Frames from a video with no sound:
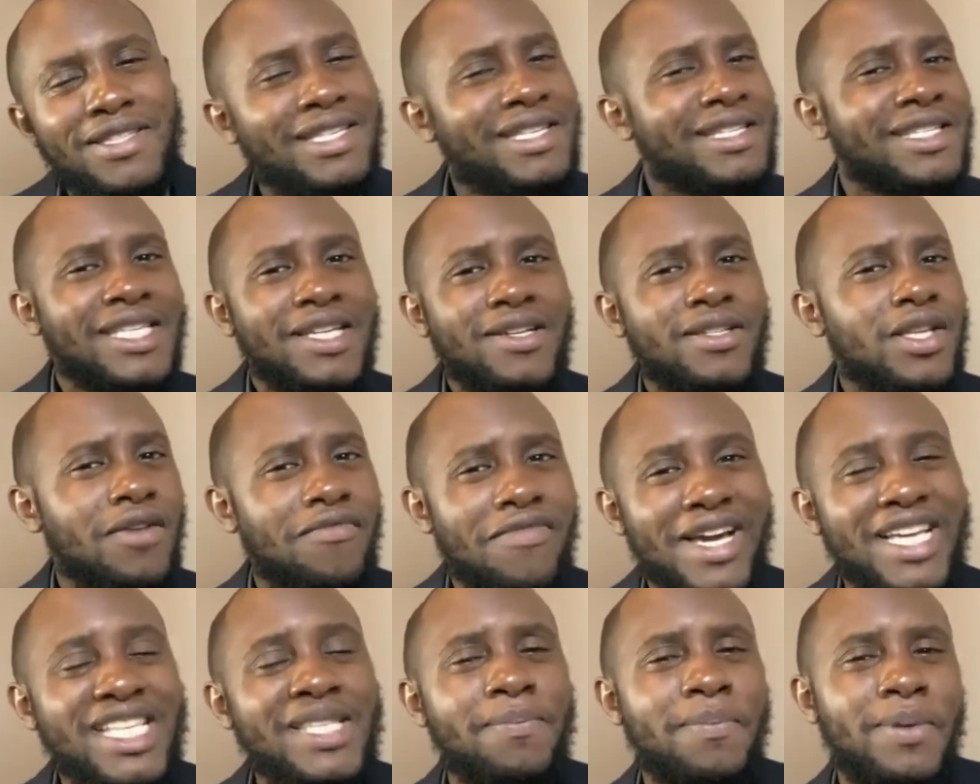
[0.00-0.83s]
a series
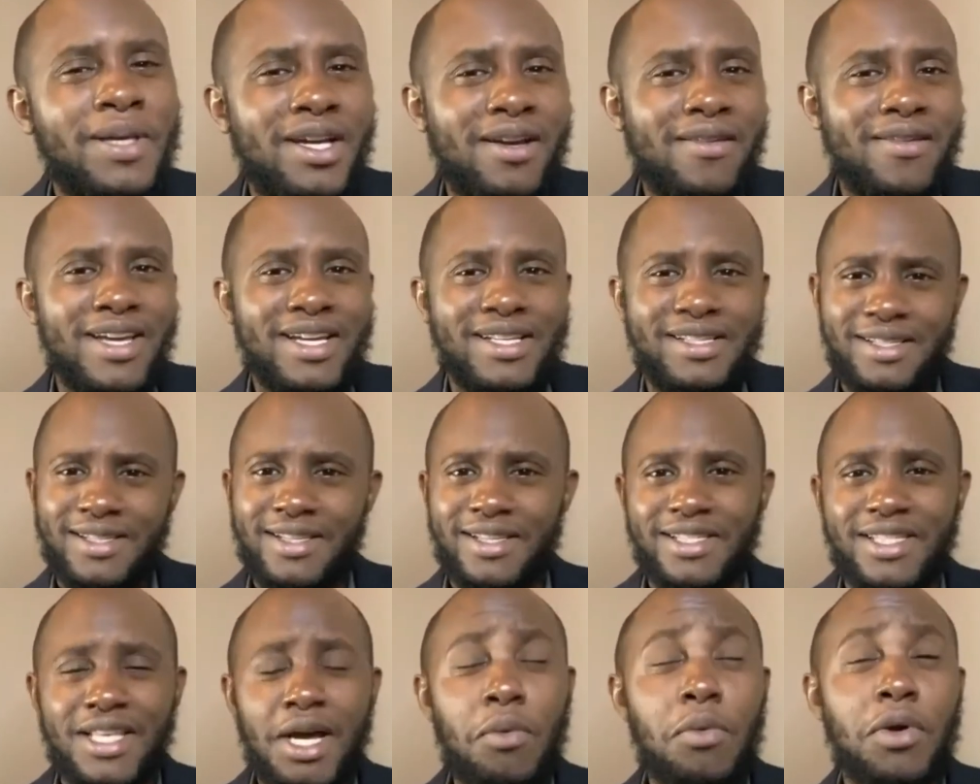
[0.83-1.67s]
of
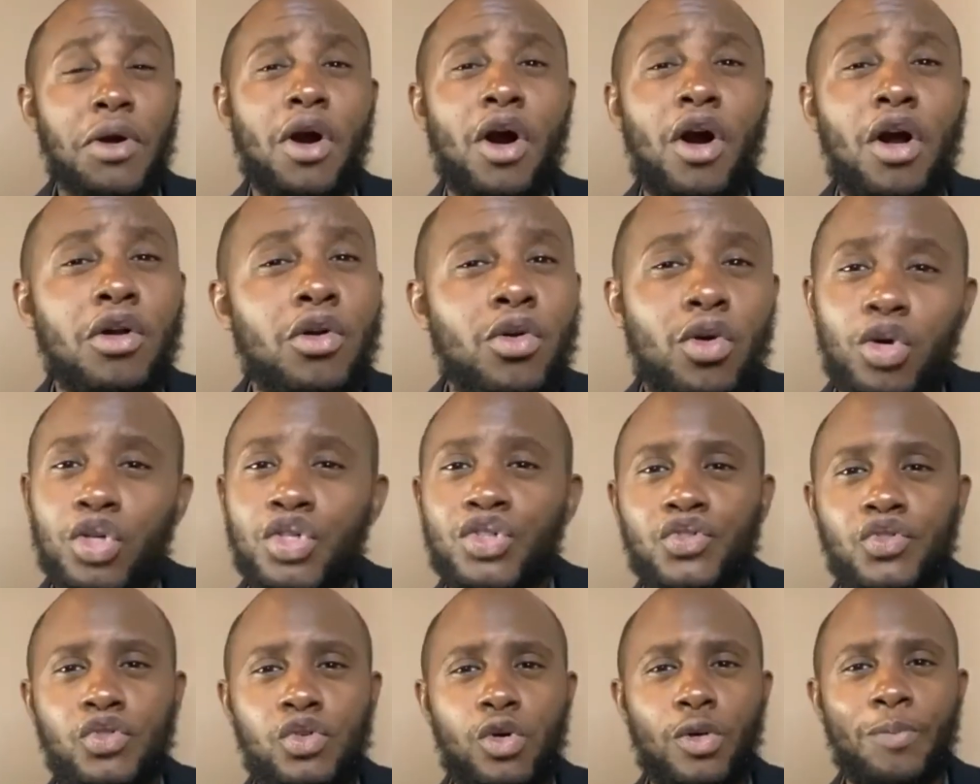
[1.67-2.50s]
experiences that we all go
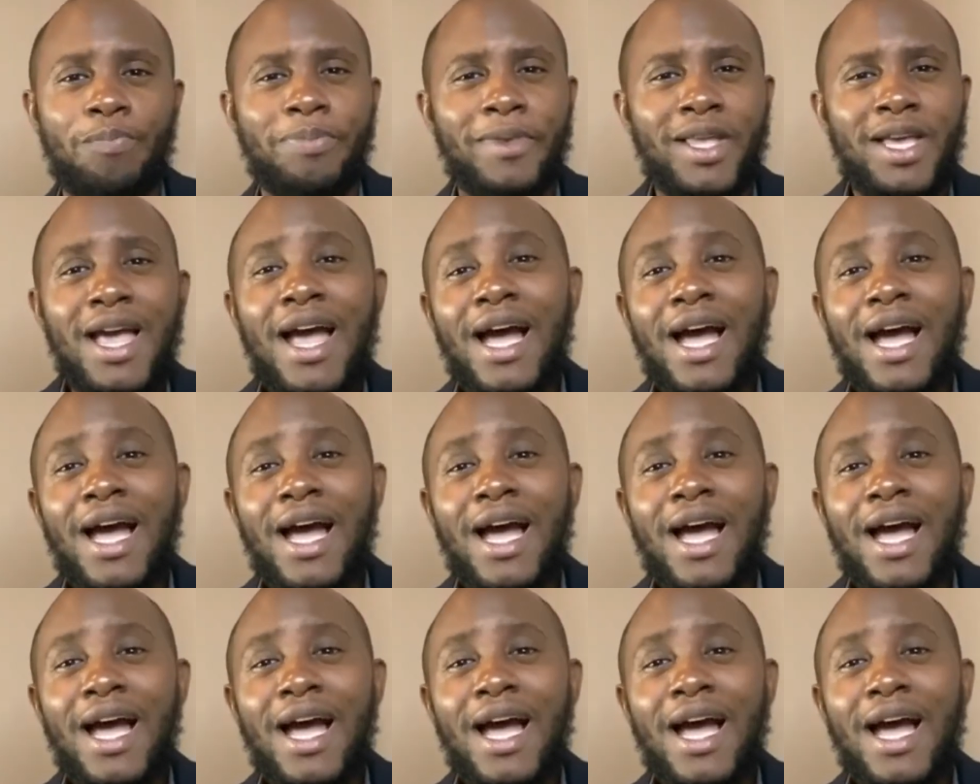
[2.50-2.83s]
through.